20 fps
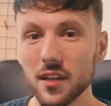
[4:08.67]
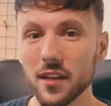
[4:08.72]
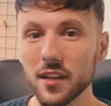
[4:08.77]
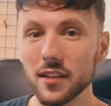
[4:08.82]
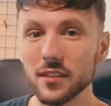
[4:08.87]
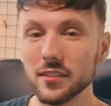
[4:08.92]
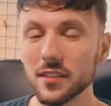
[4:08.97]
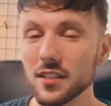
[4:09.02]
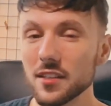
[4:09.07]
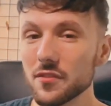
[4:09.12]

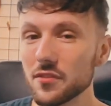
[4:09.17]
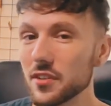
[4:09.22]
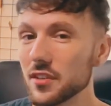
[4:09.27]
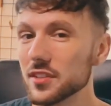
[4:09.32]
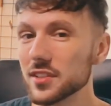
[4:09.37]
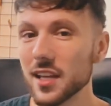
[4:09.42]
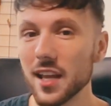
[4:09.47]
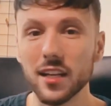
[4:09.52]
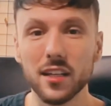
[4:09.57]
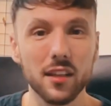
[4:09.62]
and if
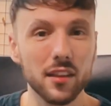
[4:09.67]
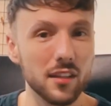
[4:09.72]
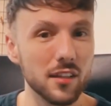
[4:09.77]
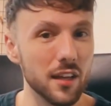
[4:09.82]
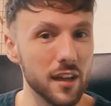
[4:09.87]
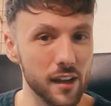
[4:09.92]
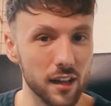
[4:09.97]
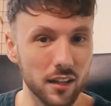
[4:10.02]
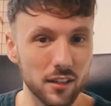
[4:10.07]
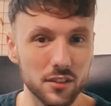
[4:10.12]
there's
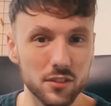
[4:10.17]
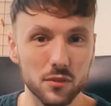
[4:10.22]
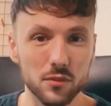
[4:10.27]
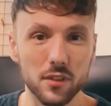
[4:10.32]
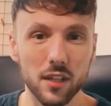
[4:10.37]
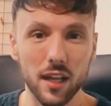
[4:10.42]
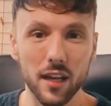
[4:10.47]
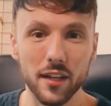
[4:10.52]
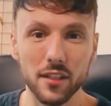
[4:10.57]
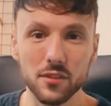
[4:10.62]
anything else
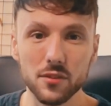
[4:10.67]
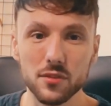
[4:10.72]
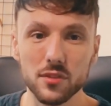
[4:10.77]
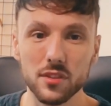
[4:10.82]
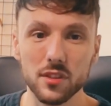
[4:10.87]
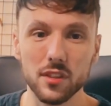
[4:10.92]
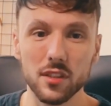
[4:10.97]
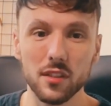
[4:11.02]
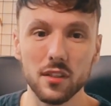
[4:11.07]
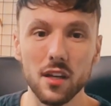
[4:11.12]
you'd like to
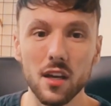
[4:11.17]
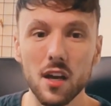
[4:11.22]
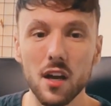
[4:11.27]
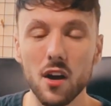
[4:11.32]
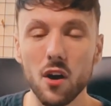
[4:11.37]
see